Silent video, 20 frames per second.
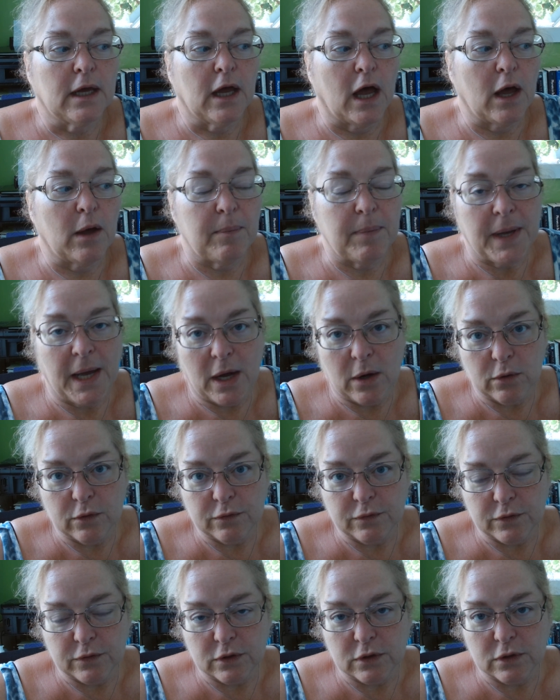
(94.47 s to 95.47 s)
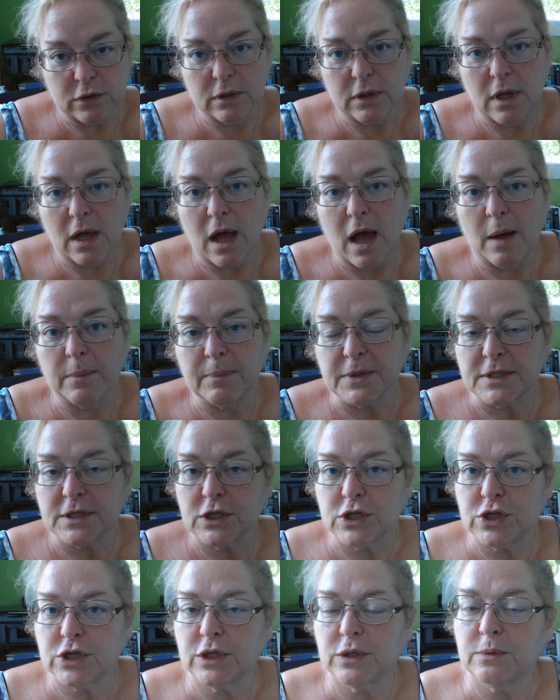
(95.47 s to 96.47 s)
uh, powerful
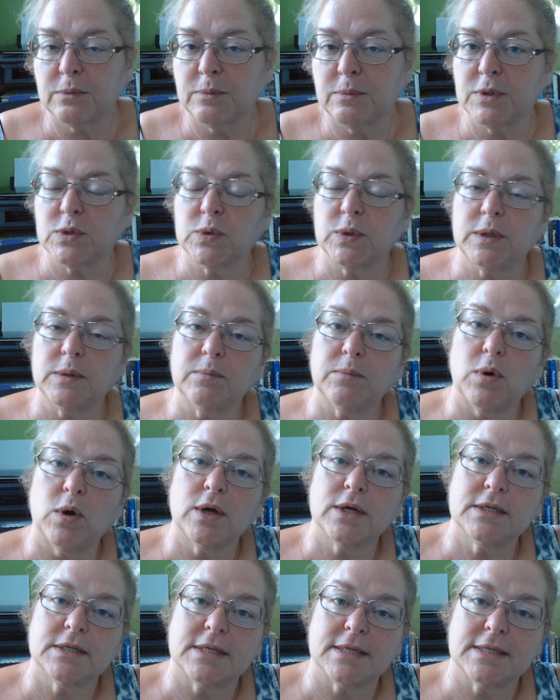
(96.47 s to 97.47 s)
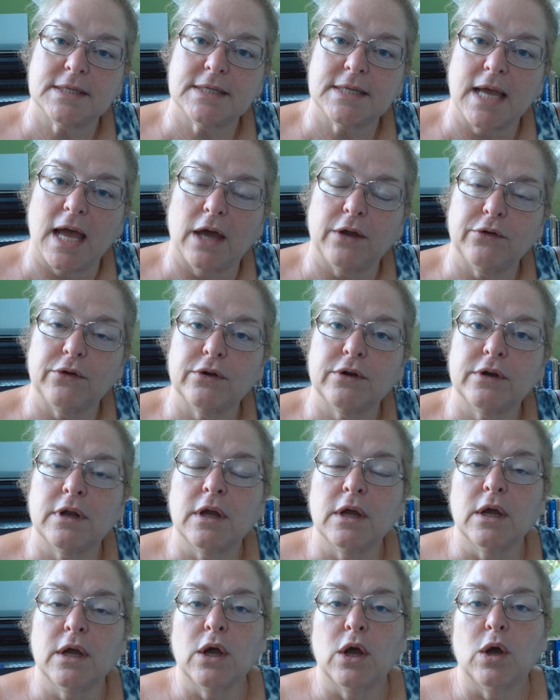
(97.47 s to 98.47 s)
opposition between Mars and Saturn.
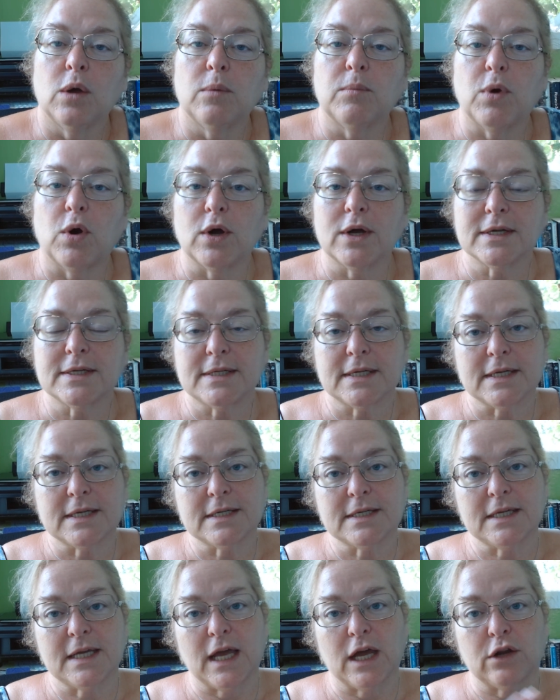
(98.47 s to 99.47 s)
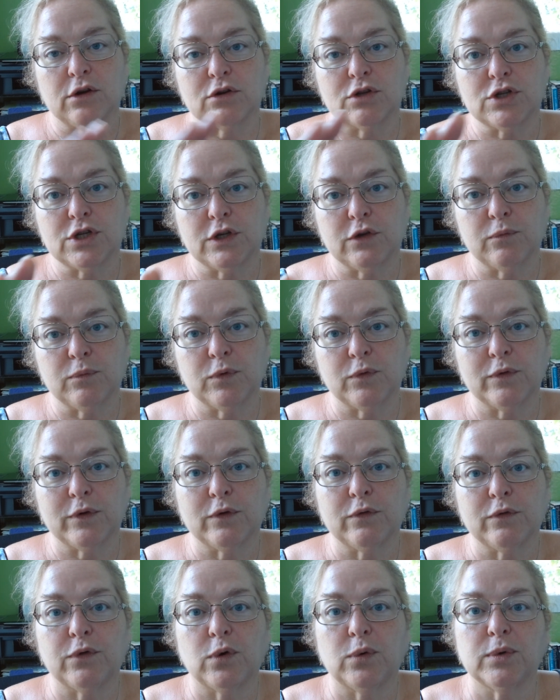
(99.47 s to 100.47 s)
Mars is the energy of moving
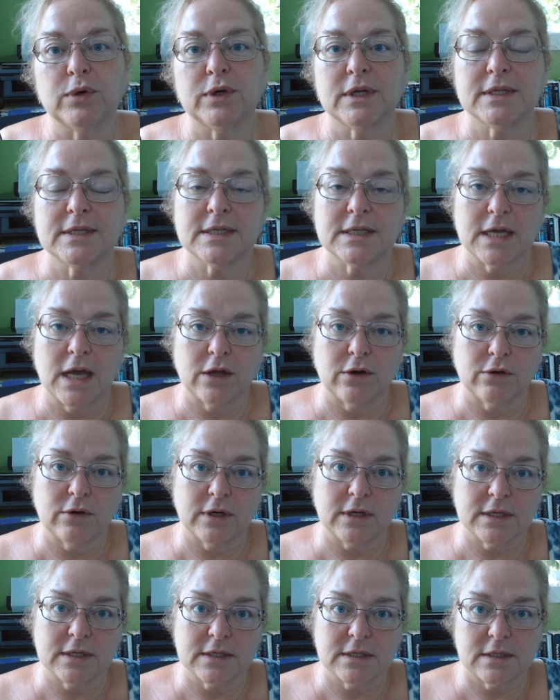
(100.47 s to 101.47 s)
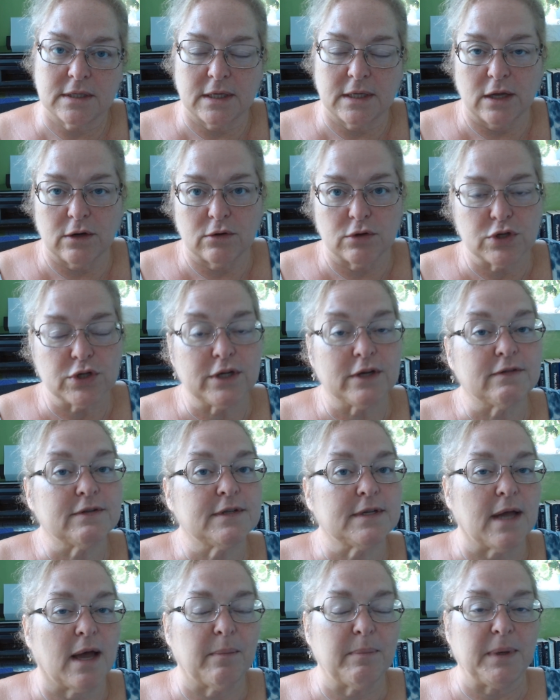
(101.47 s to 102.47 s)
forward, and Saturn is the energy of
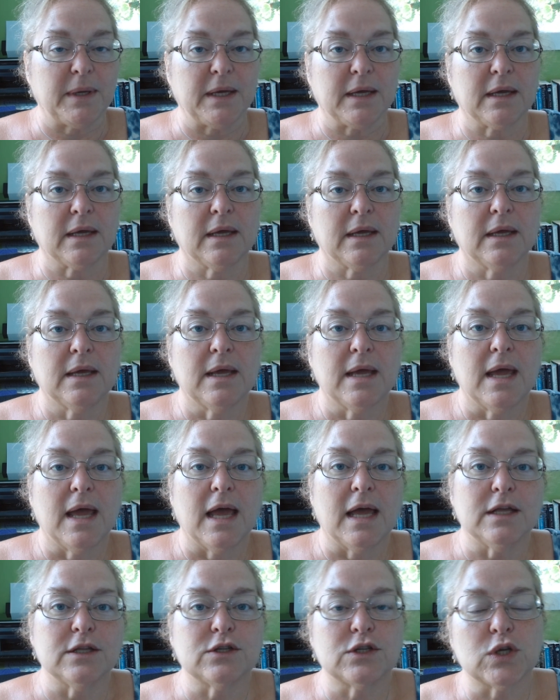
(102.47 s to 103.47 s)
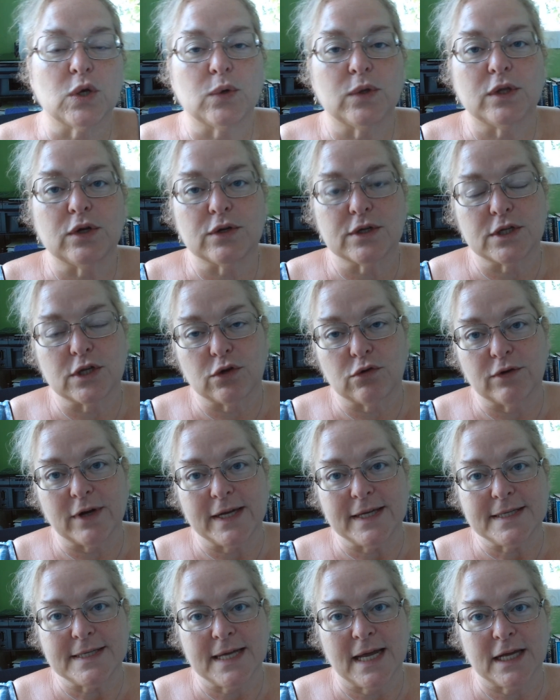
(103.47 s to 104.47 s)
stopping. And so there is a
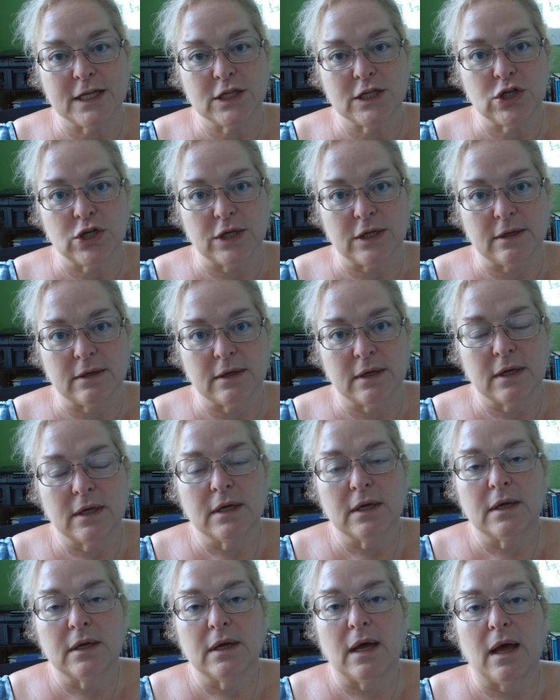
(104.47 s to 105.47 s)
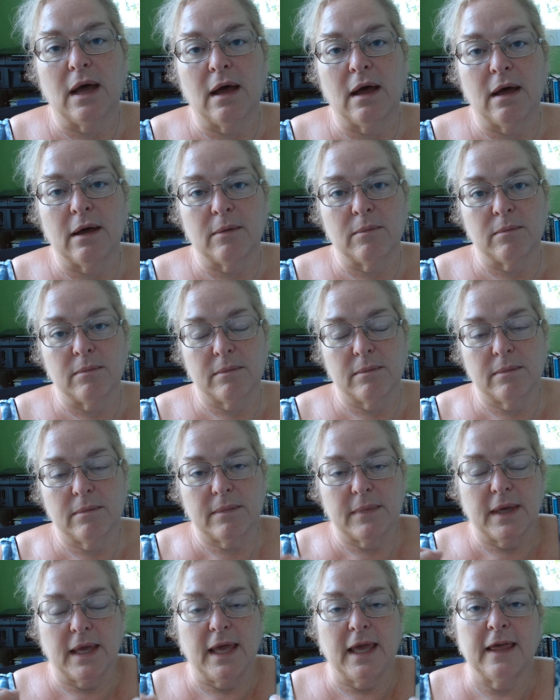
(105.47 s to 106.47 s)
great tension um,
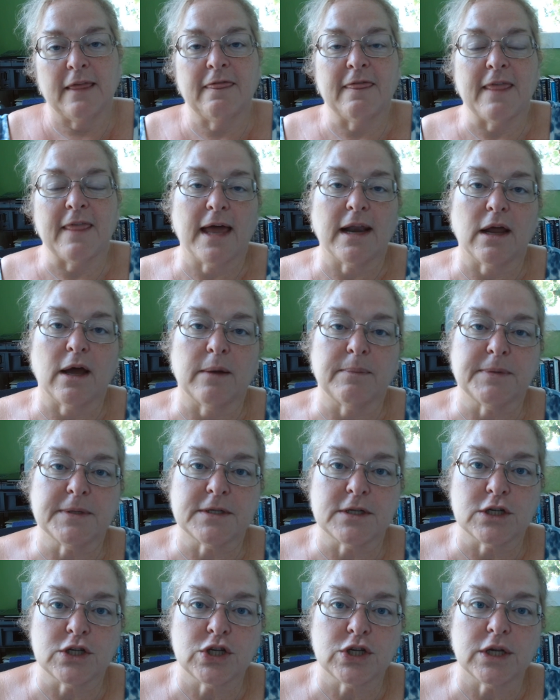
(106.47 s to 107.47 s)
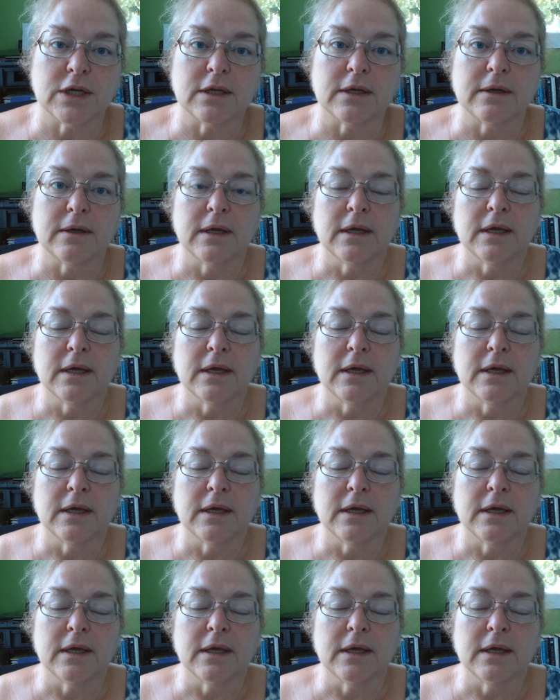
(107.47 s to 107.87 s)
in that opposition.